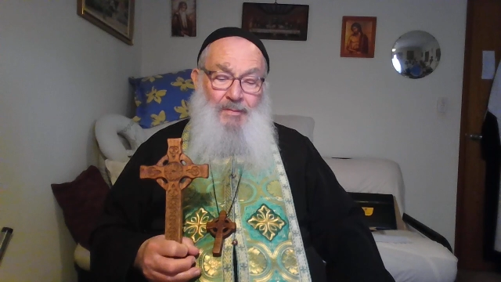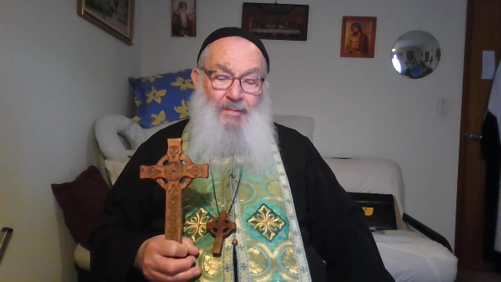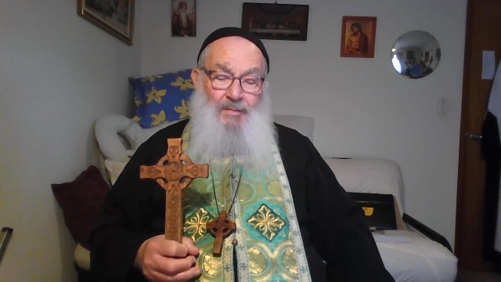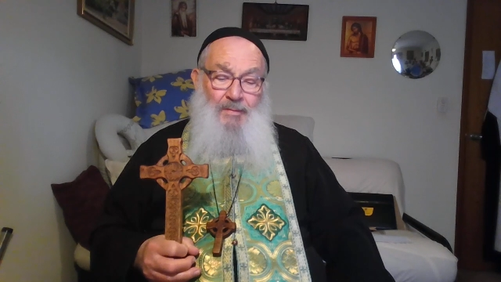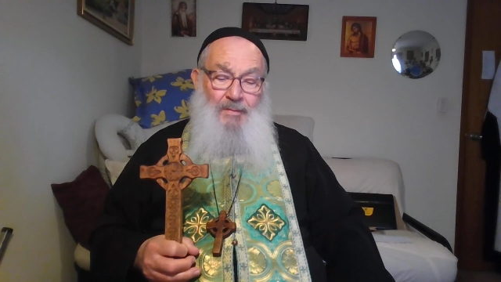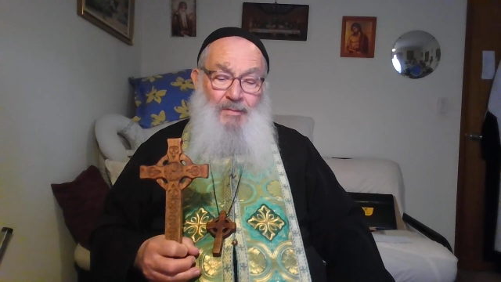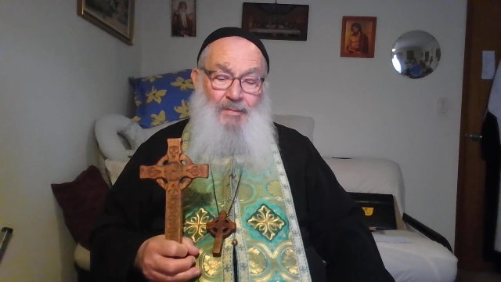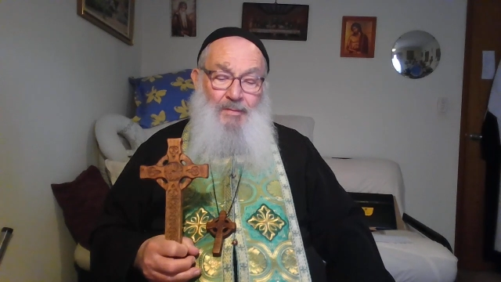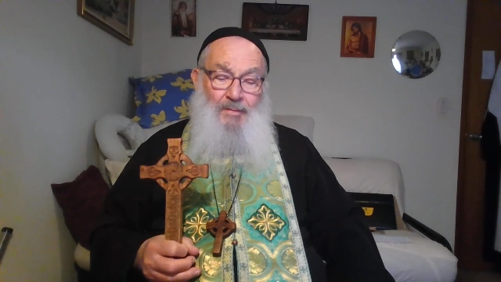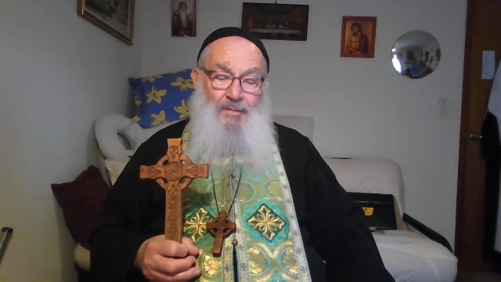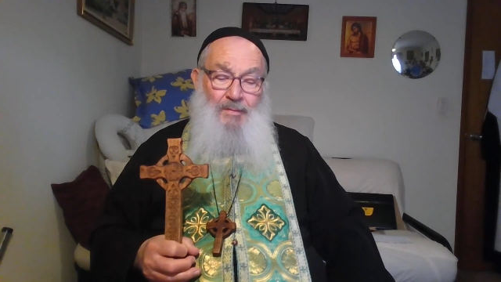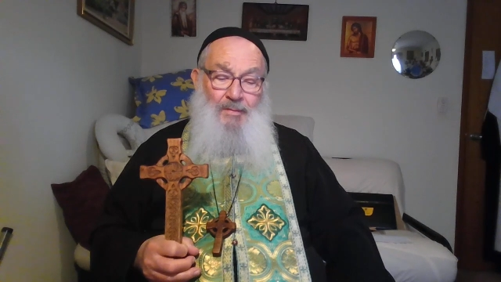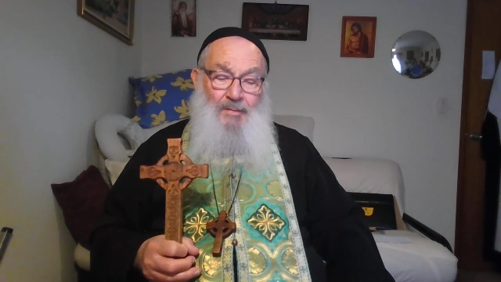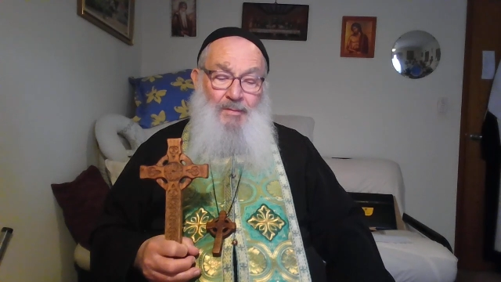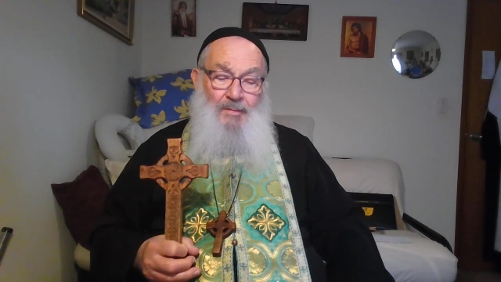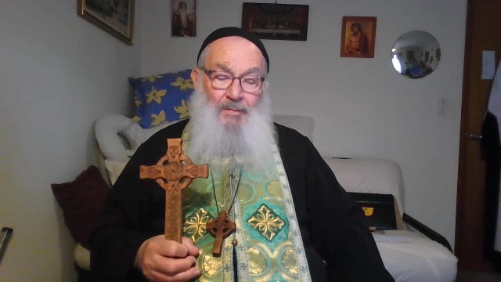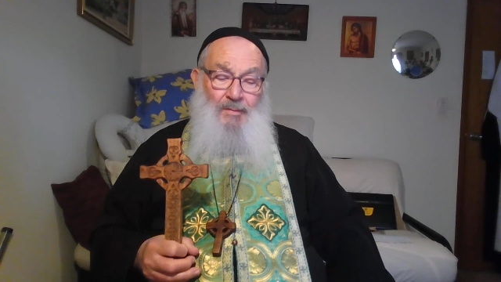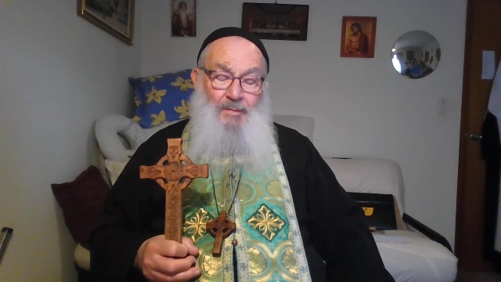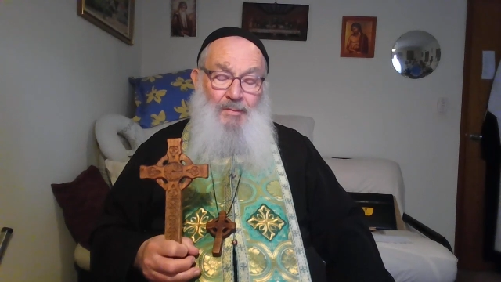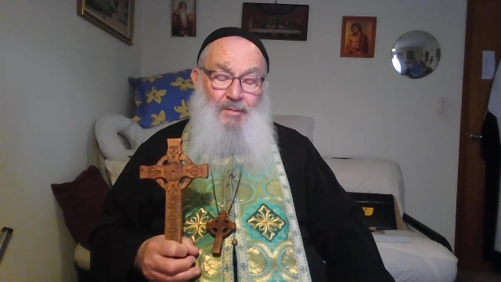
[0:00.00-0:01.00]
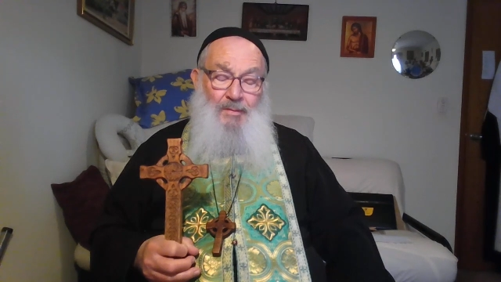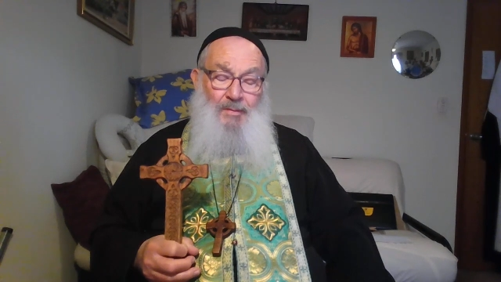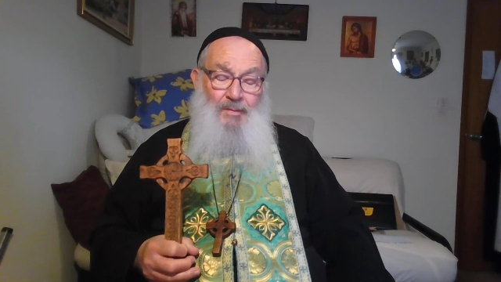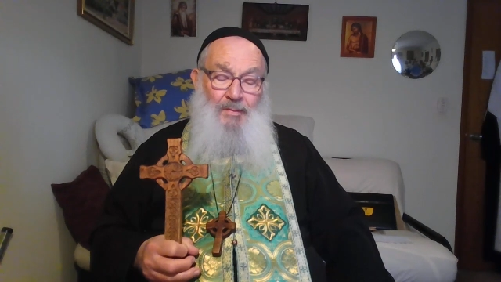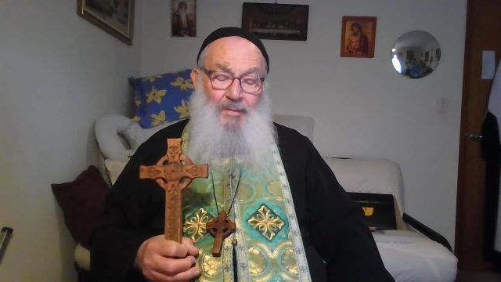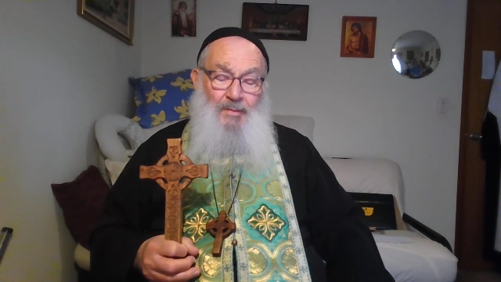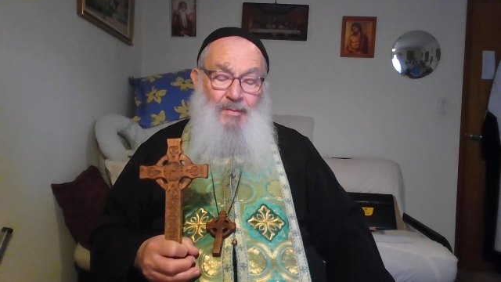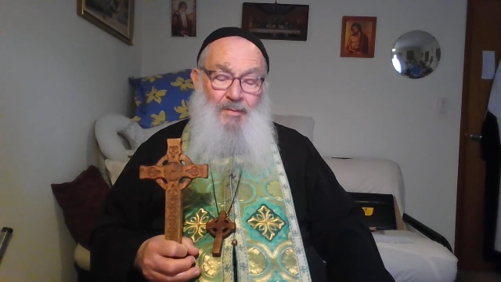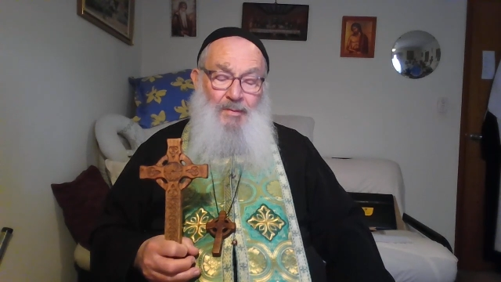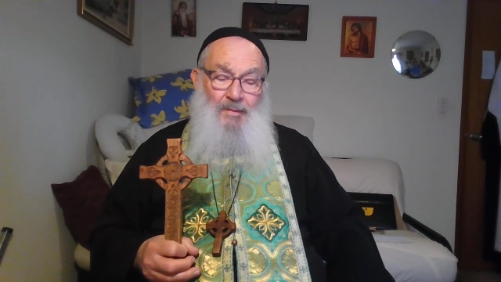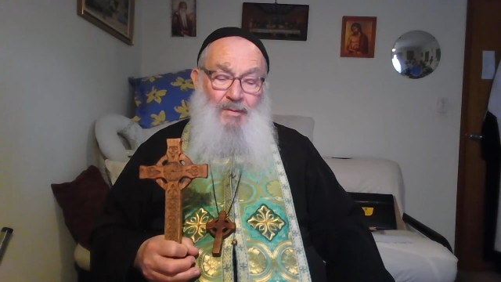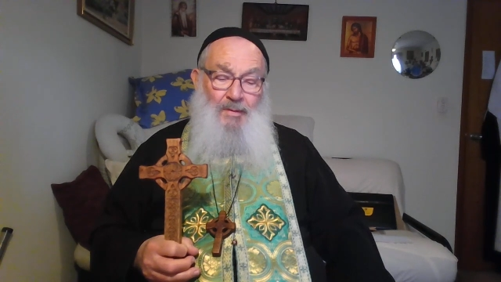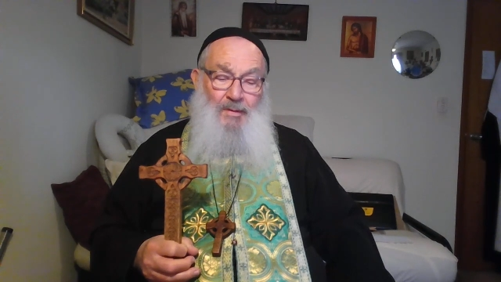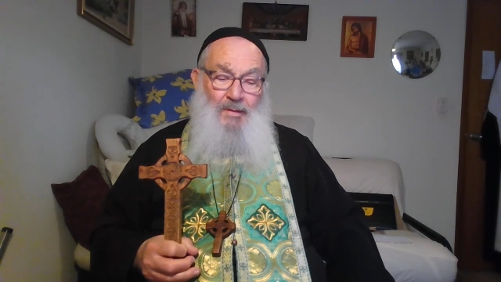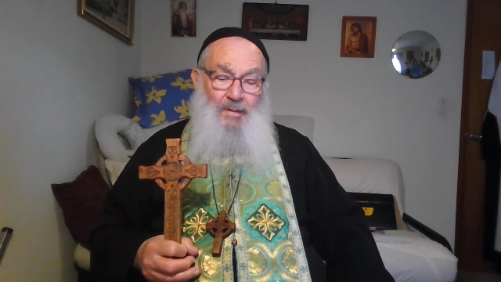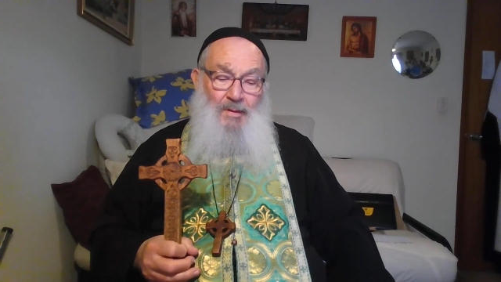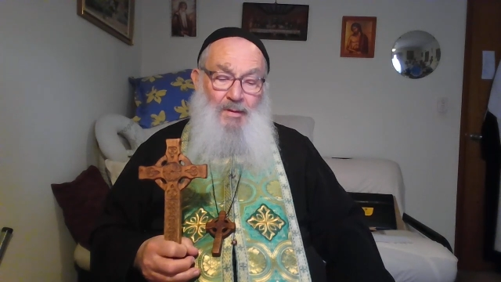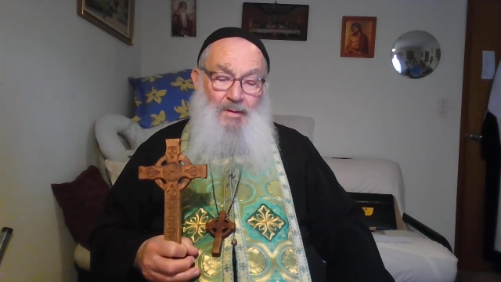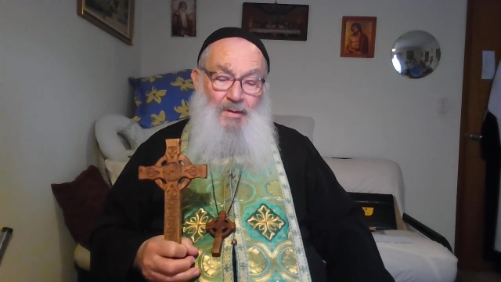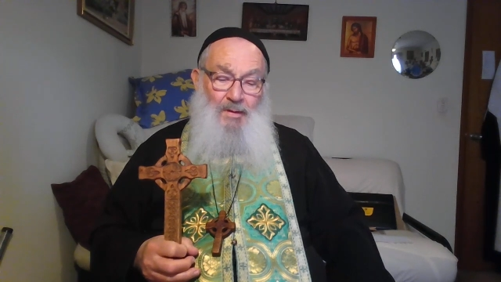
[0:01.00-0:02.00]

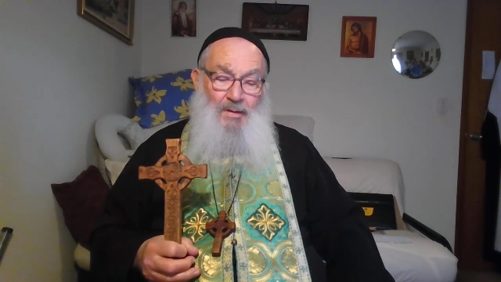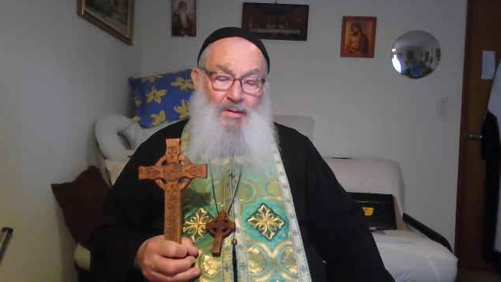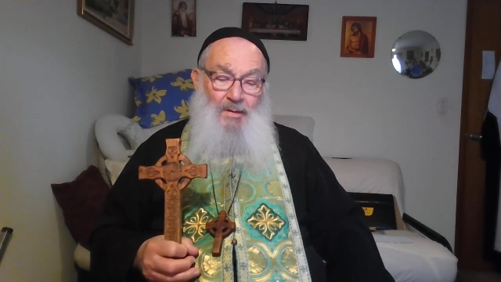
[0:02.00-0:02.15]
Nobody speaks.